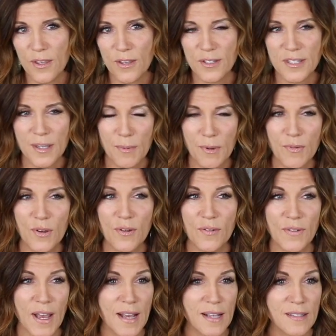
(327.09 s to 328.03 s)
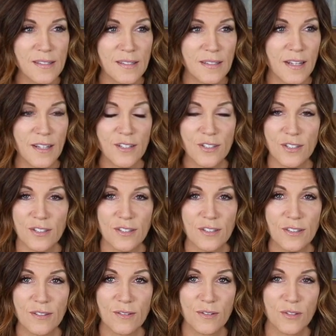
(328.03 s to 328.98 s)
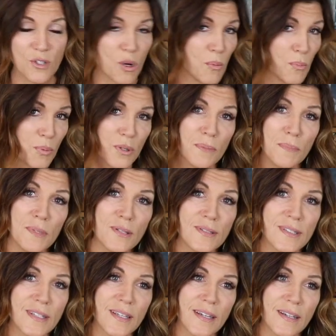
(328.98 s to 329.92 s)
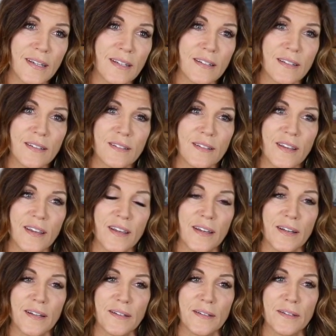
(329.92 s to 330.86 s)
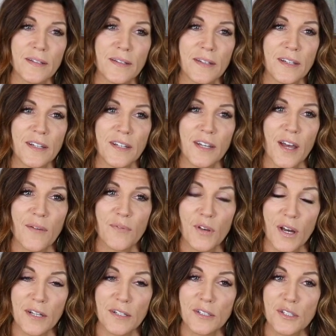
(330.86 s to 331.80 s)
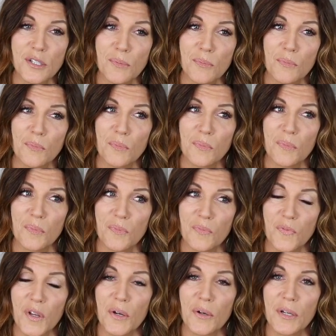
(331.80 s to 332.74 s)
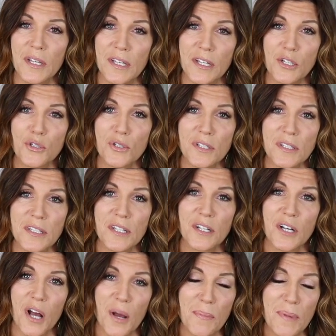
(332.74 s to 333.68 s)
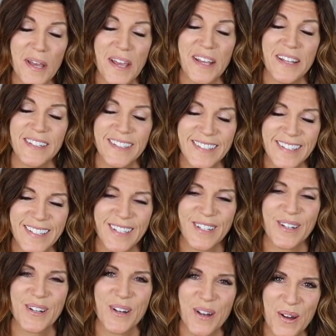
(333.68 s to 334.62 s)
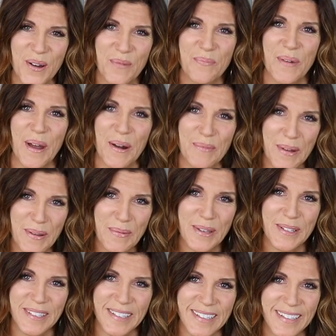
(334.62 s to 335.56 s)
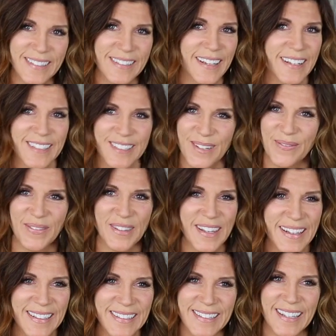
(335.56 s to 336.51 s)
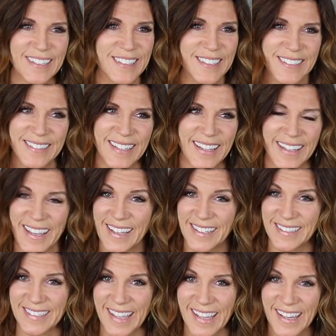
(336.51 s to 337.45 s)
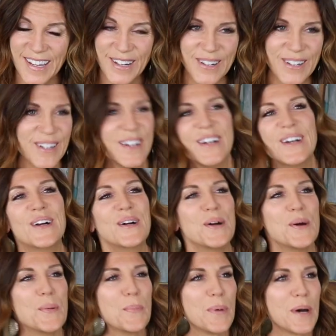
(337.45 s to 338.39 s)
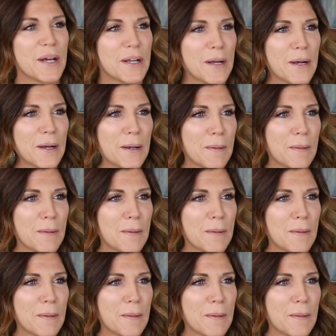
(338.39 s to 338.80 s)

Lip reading: some of you have asked that I just don't put music, and I've gotten some very interesting comments about my music, like some things I can't say here. But